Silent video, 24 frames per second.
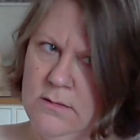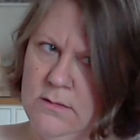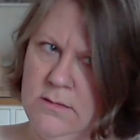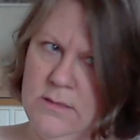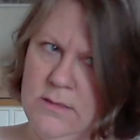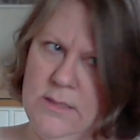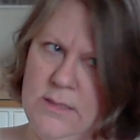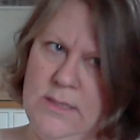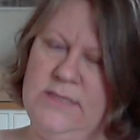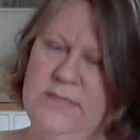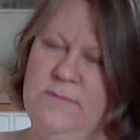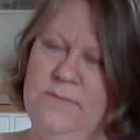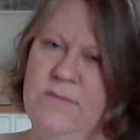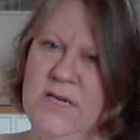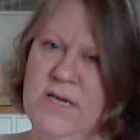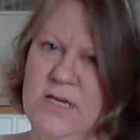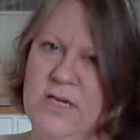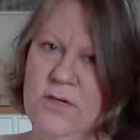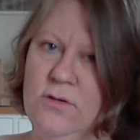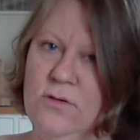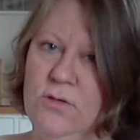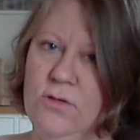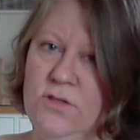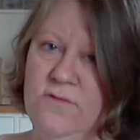I did make a
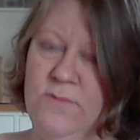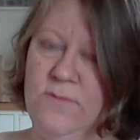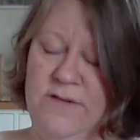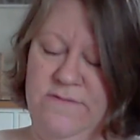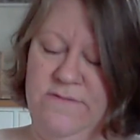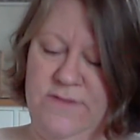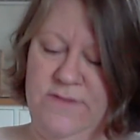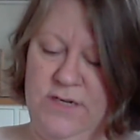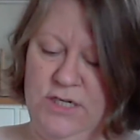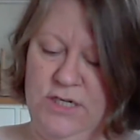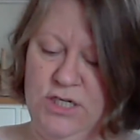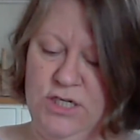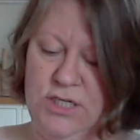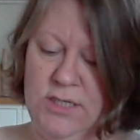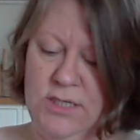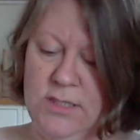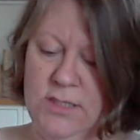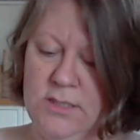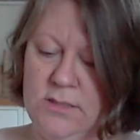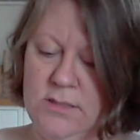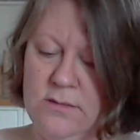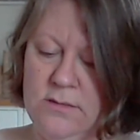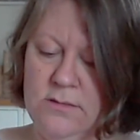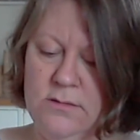note of when I finished
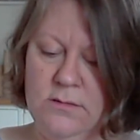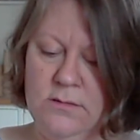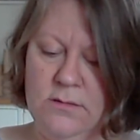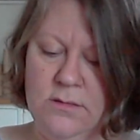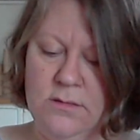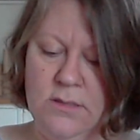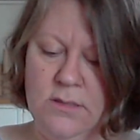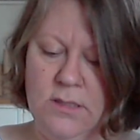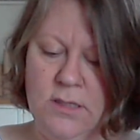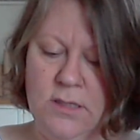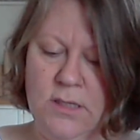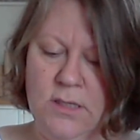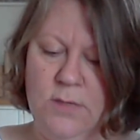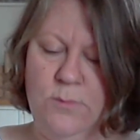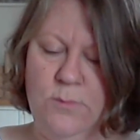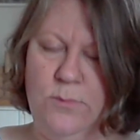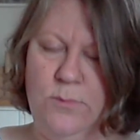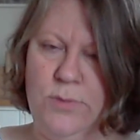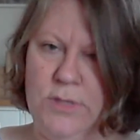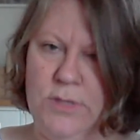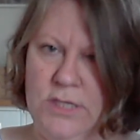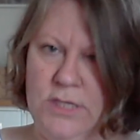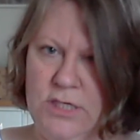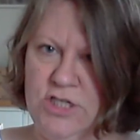it,
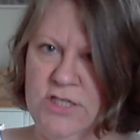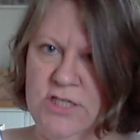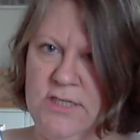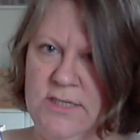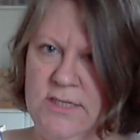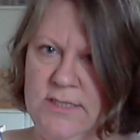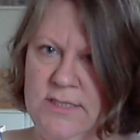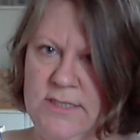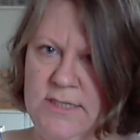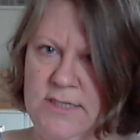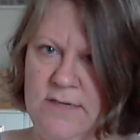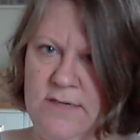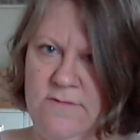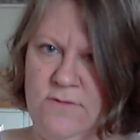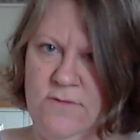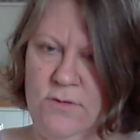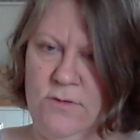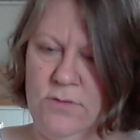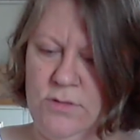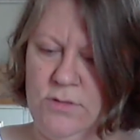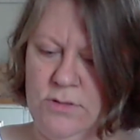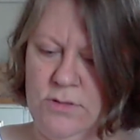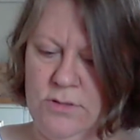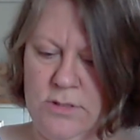but I just need to take
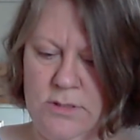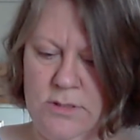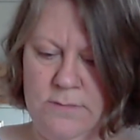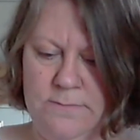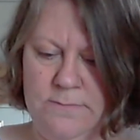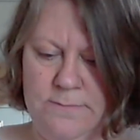photos.